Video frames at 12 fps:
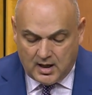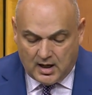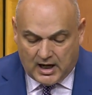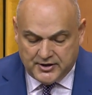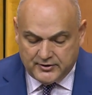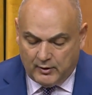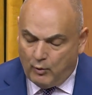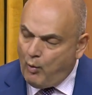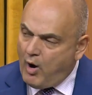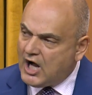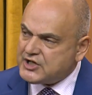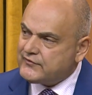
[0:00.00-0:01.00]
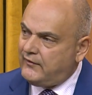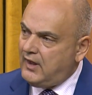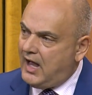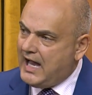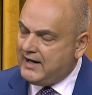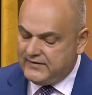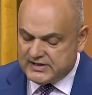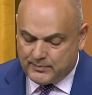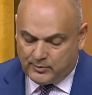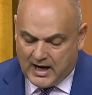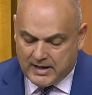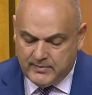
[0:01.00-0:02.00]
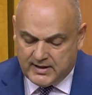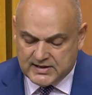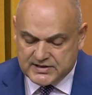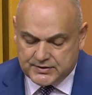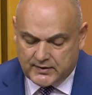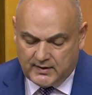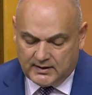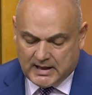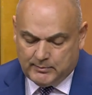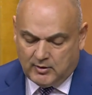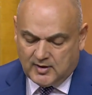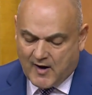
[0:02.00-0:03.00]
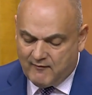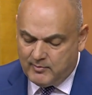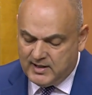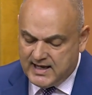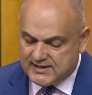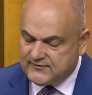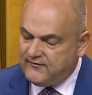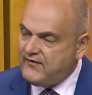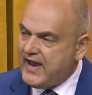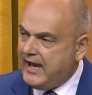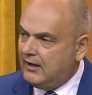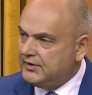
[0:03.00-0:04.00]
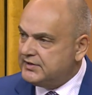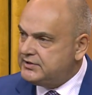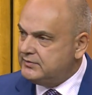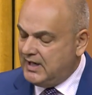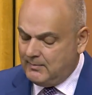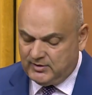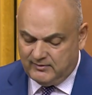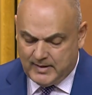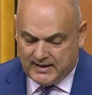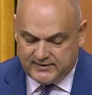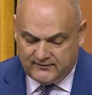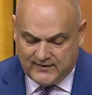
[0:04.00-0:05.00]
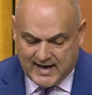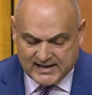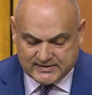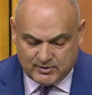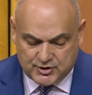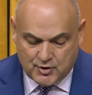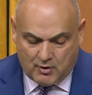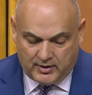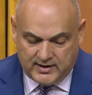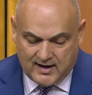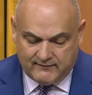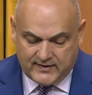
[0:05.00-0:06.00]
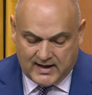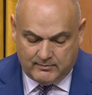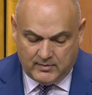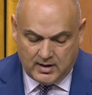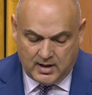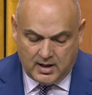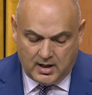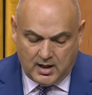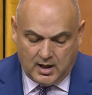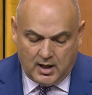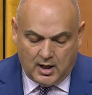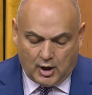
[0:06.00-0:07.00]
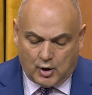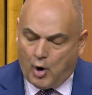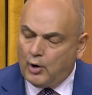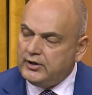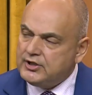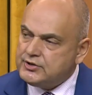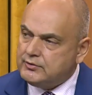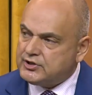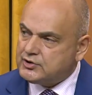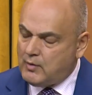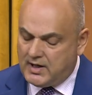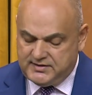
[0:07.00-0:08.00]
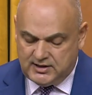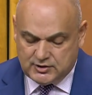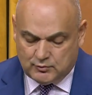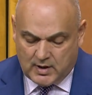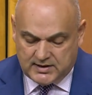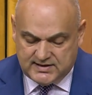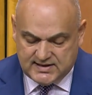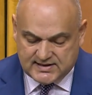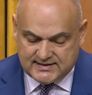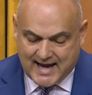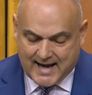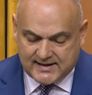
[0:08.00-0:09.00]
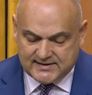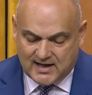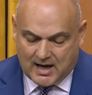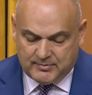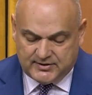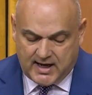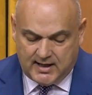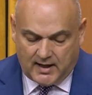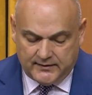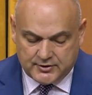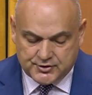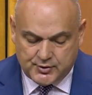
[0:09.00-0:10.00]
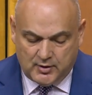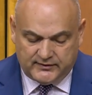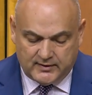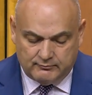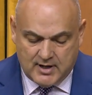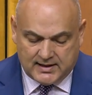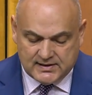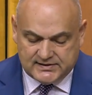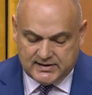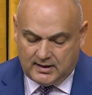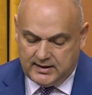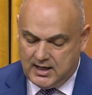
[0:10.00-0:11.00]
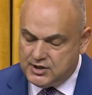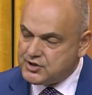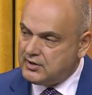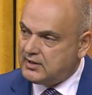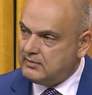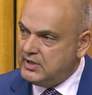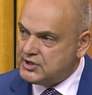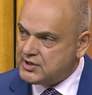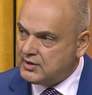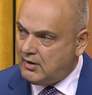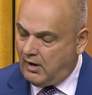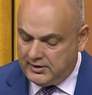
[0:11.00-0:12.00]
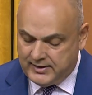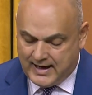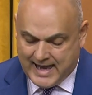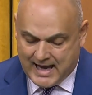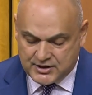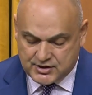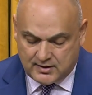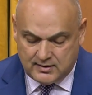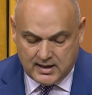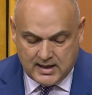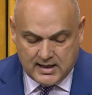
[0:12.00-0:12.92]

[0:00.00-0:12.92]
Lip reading: Under the watchful eye of this Prime Minister, the Liberal government has failed to implement the vast majority of them. According to a 2020 status update on the Truth and Reconciliation Commission call to action,